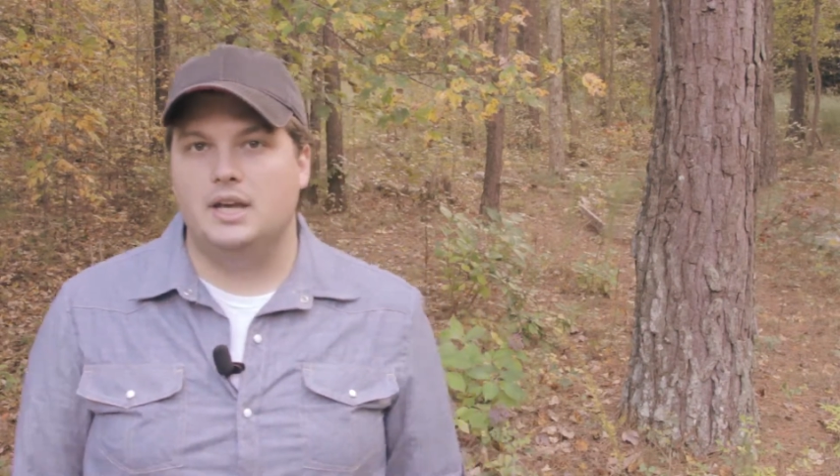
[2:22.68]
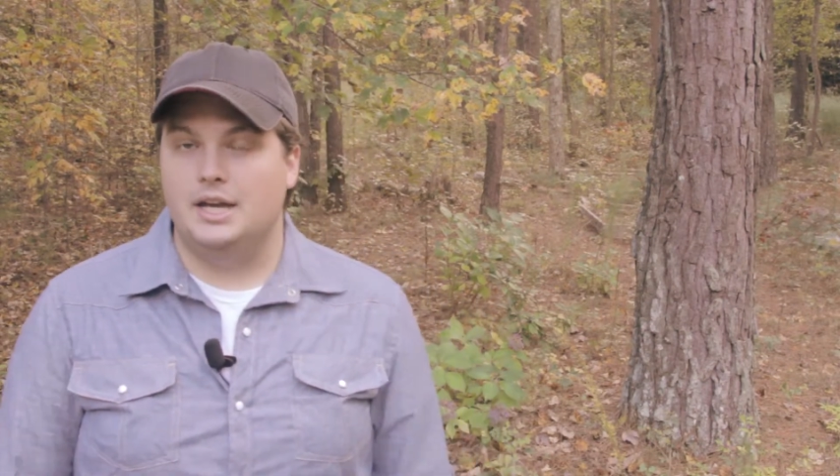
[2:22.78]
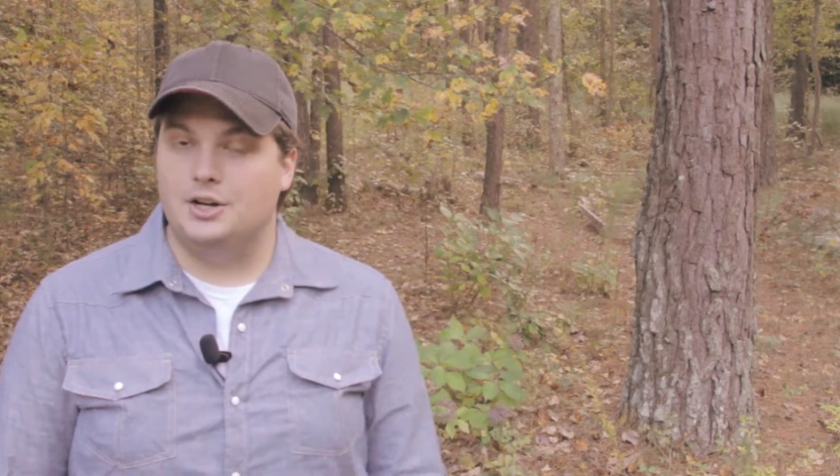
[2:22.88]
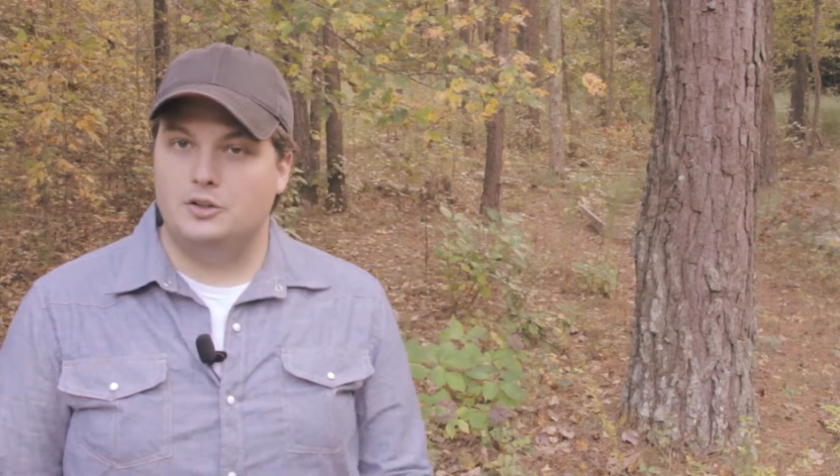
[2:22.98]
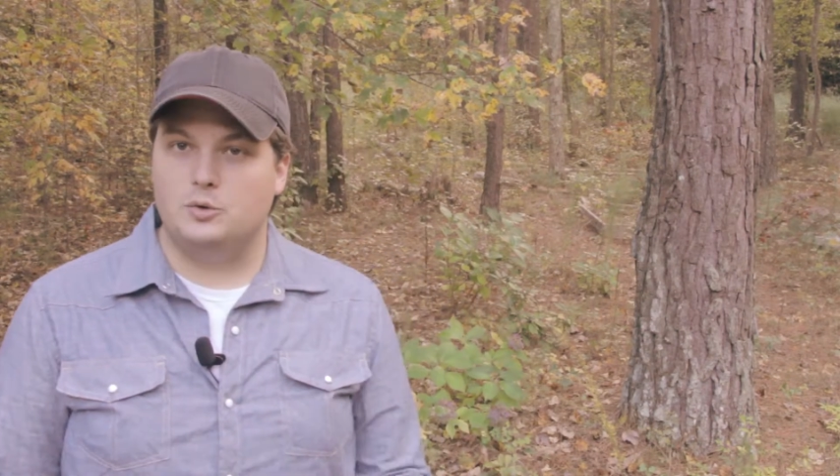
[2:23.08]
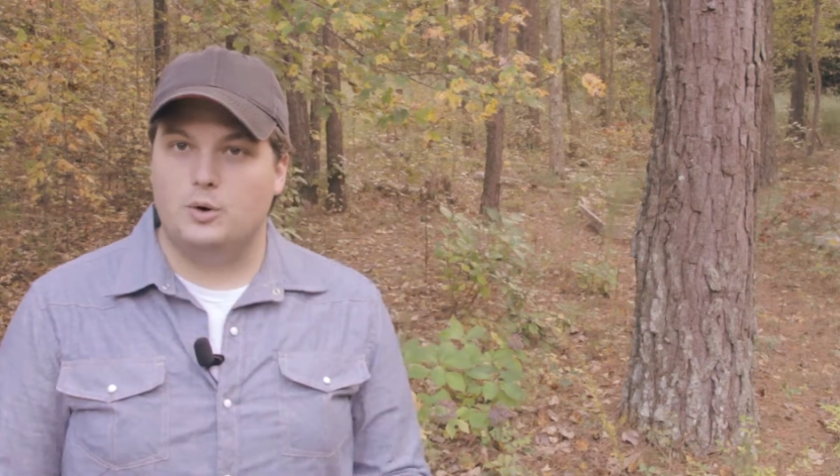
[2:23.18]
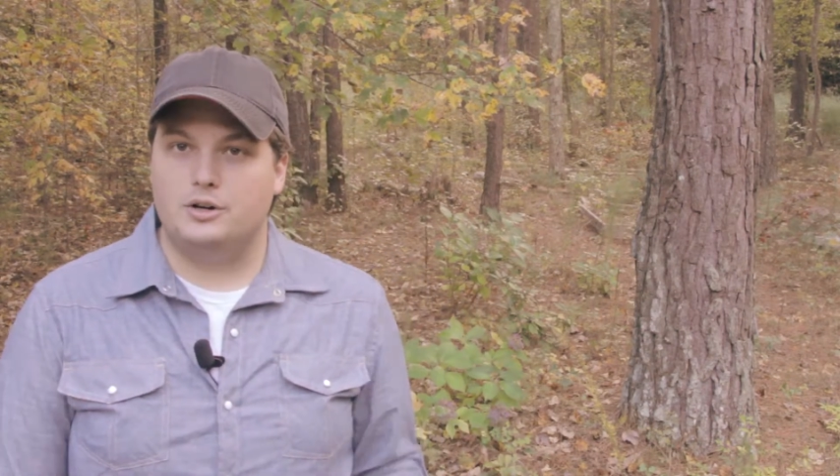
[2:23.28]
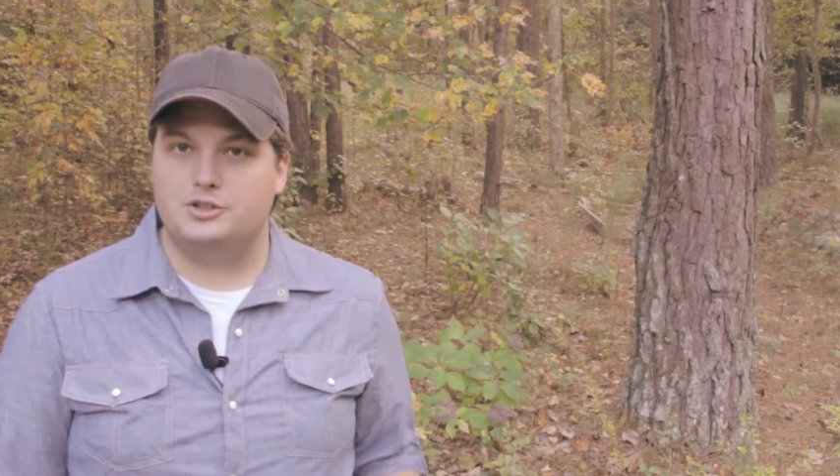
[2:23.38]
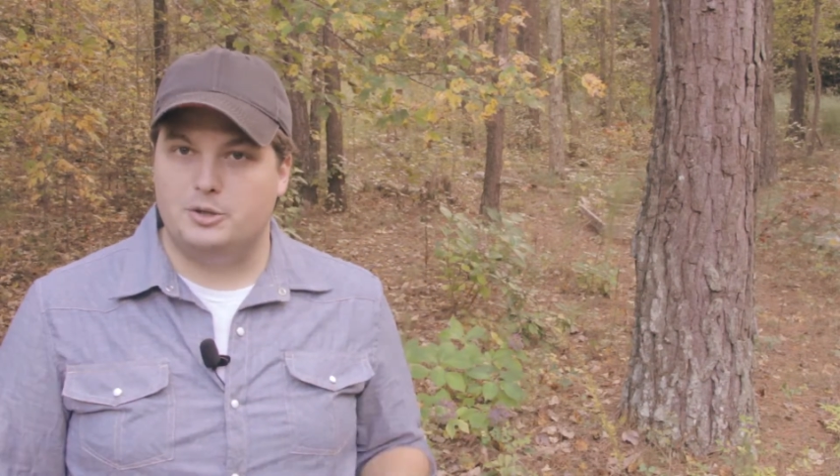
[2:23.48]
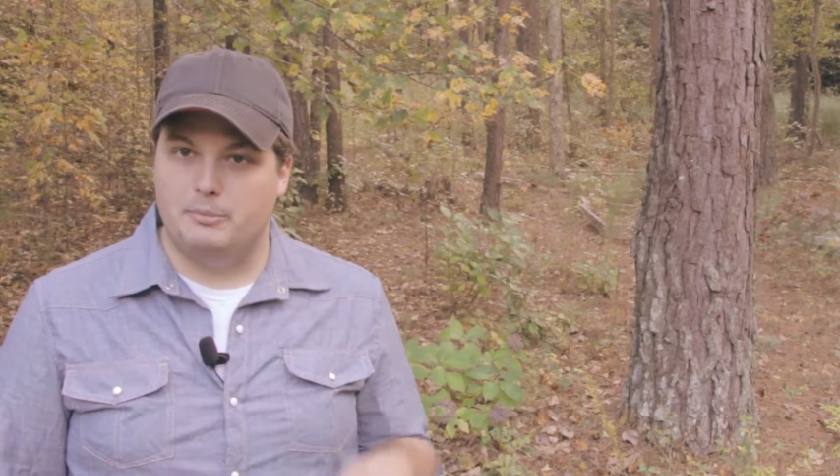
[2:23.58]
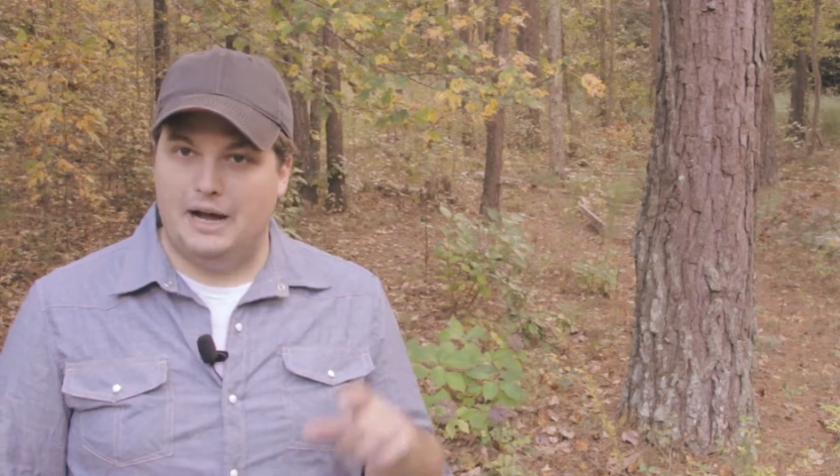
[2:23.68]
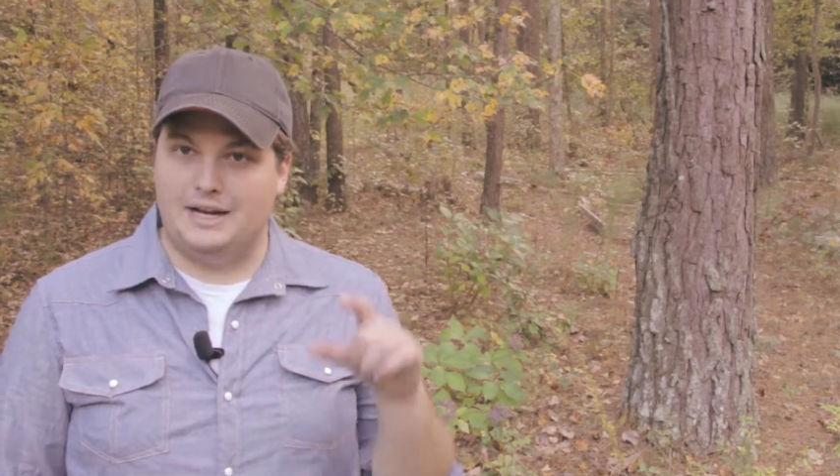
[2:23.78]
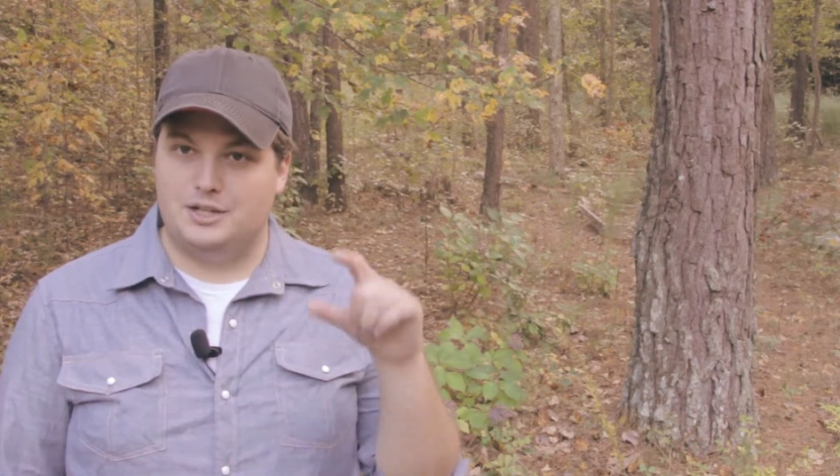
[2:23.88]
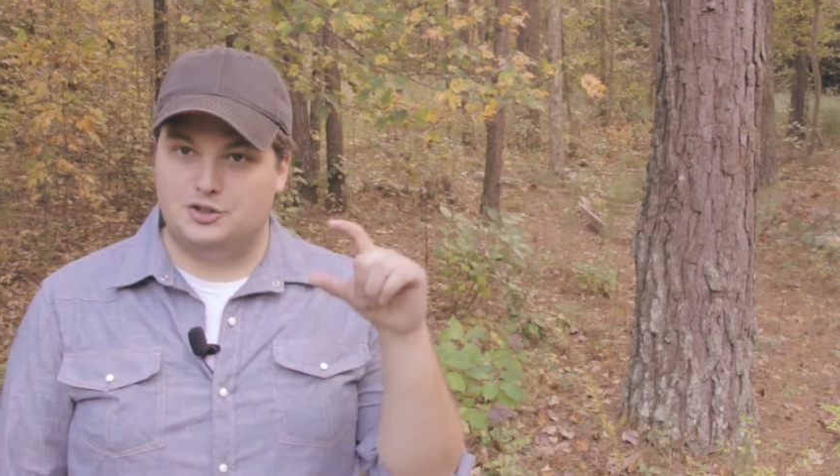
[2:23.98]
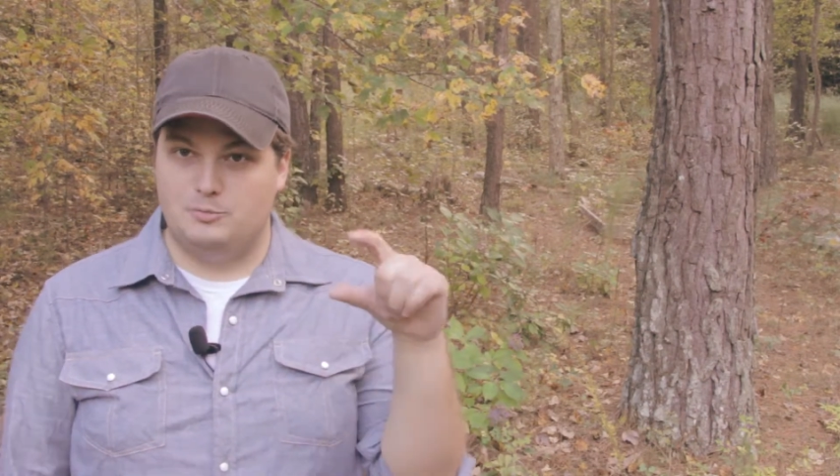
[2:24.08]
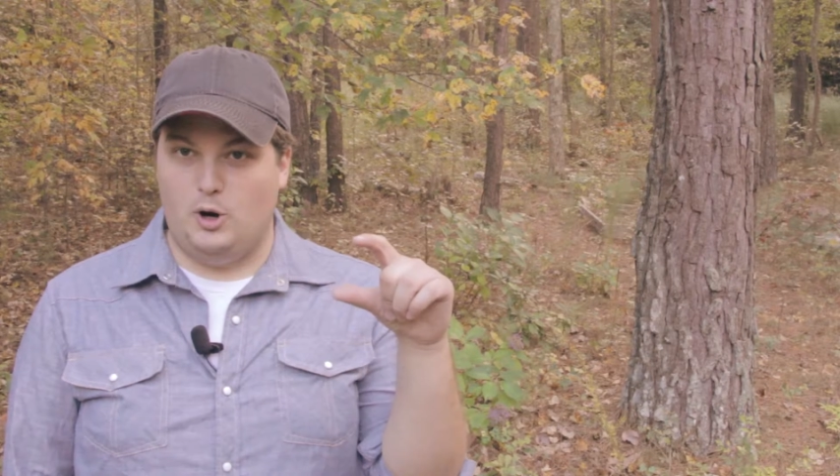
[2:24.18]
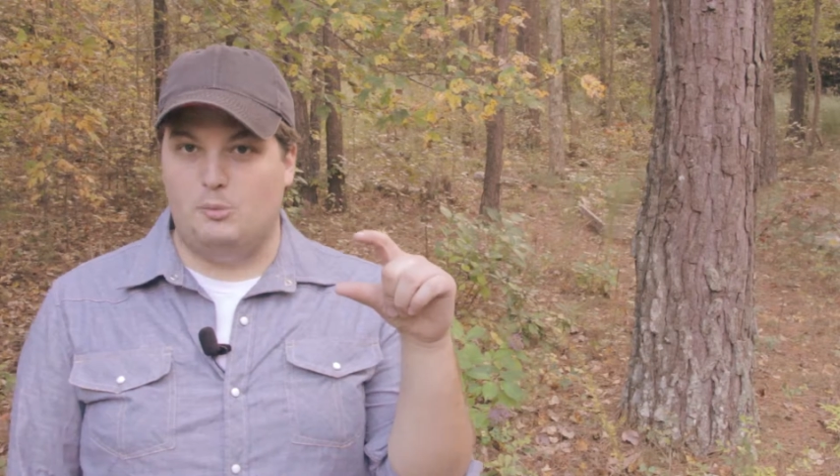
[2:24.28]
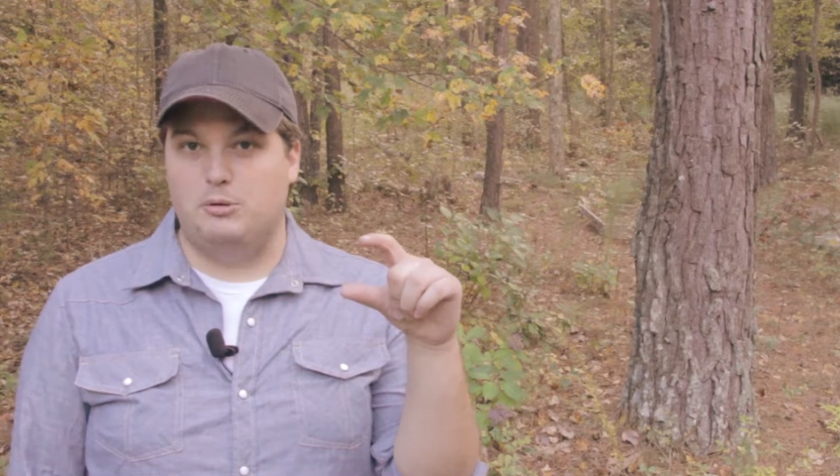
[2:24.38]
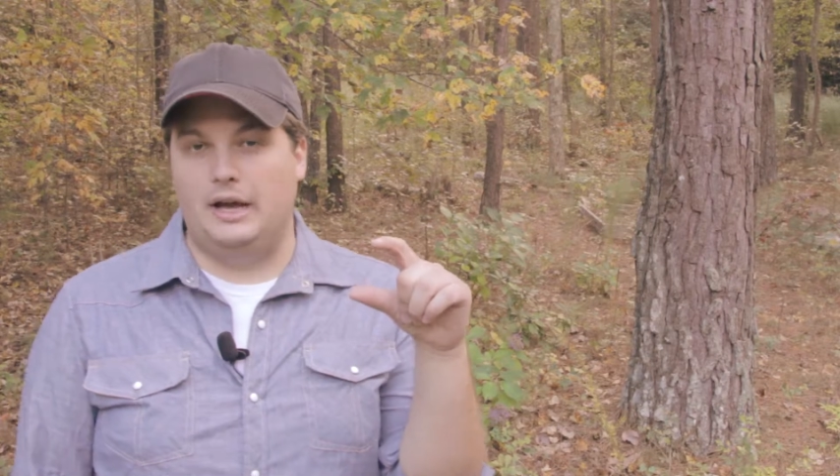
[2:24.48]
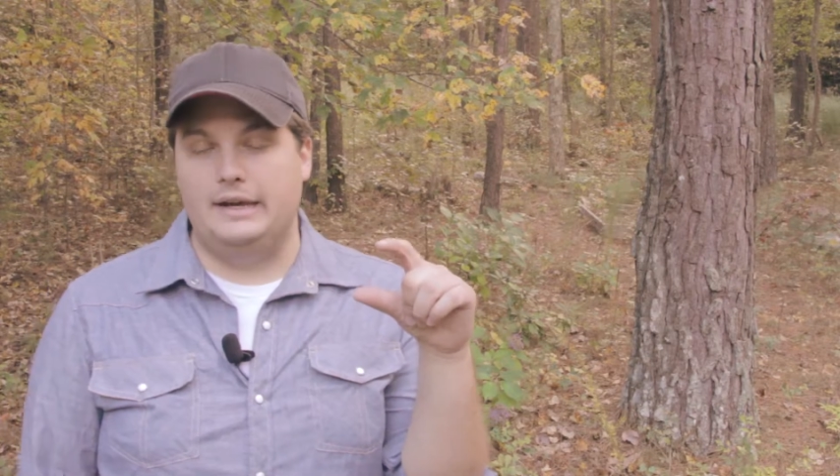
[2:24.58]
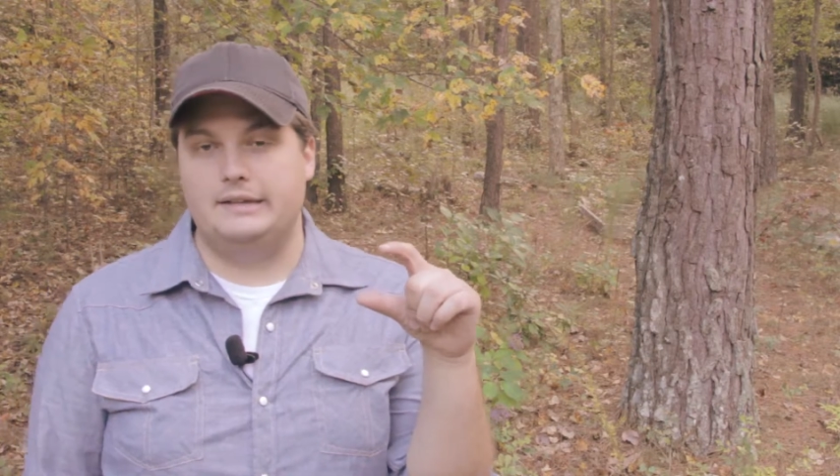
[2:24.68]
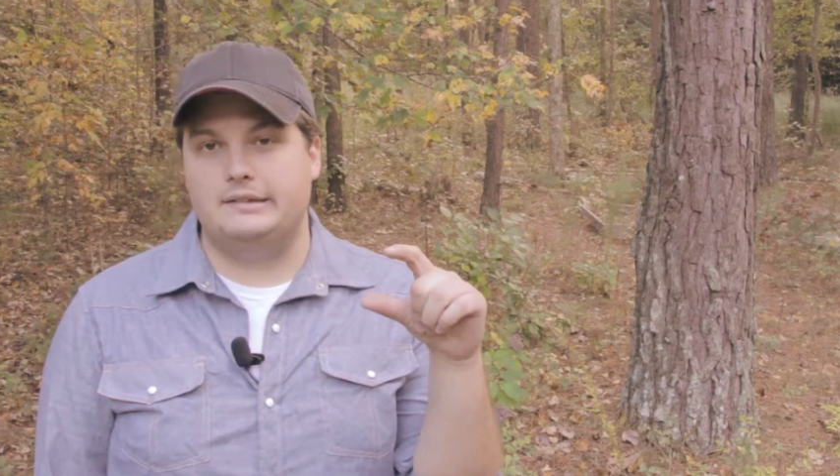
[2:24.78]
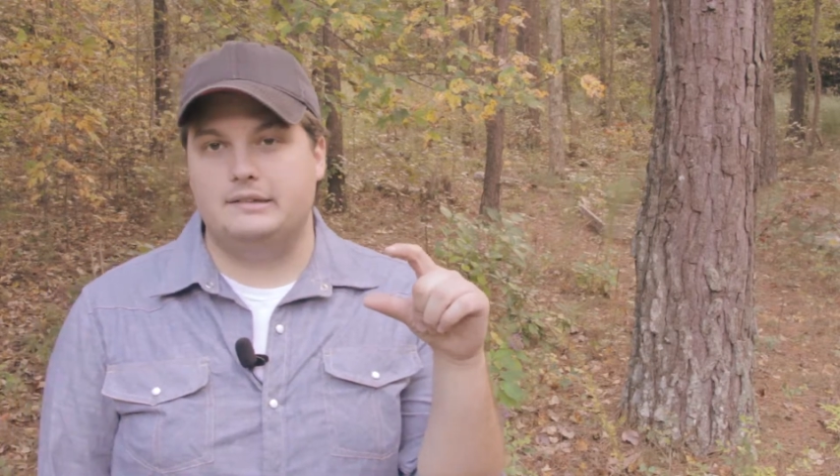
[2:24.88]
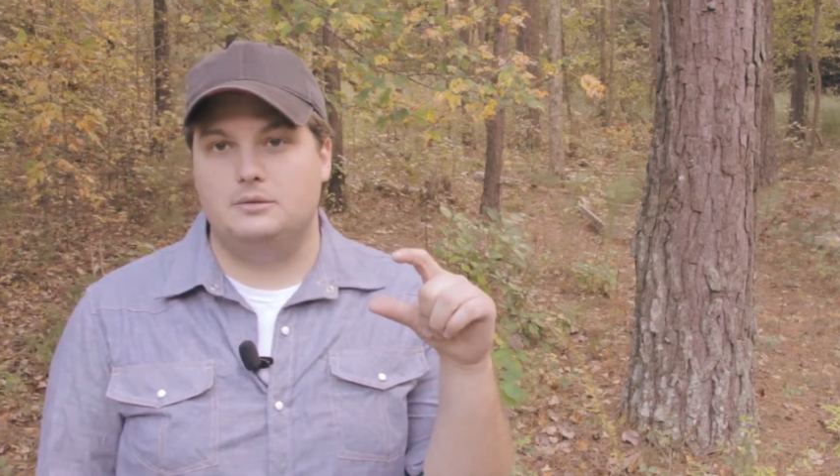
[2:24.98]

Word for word: In other words, you're buying a small plant